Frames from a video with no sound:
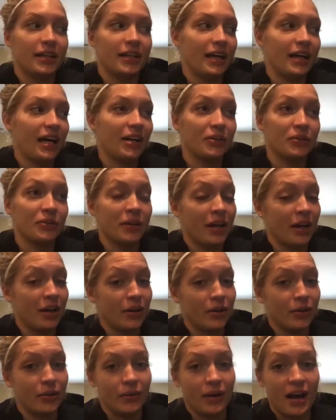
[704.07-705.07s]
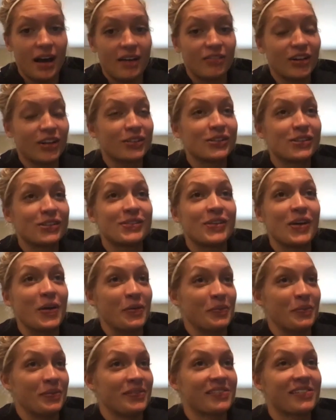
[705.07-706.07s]
I don't know. I've done
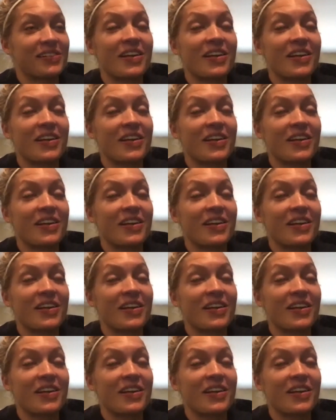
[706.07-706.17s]
some,